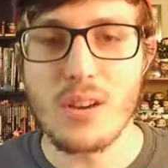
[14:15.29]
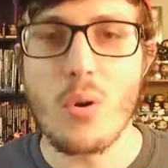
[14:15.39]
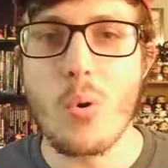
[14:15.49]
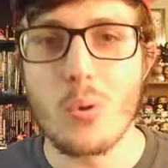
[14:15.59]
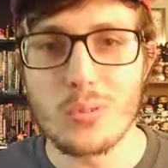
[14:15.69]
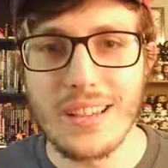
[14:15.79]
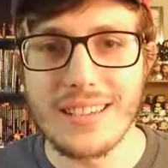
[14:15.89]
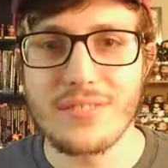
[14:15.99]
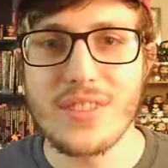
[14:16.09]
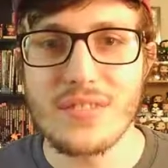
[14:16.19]
old,
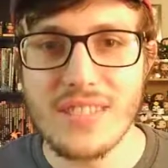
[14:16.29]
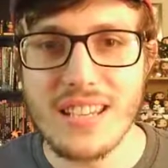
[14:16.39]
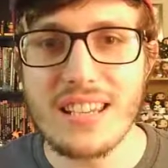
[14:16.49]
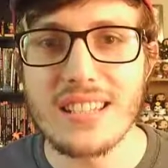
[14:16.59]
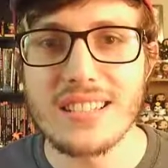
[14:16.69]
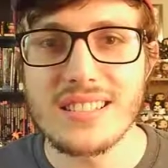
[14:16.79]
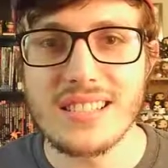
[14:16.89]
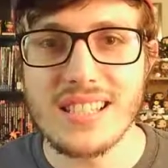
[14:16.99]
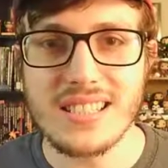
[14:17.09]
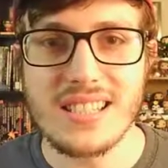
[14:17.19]
like 50s,
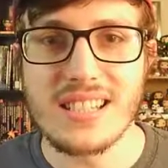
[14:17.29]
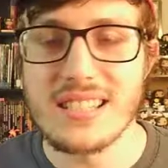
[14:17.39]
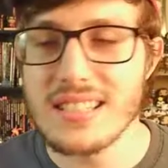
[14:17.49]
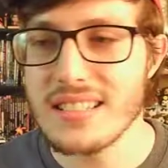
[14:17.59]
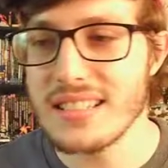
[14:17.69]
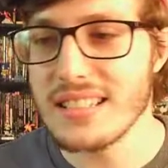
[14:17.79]
60s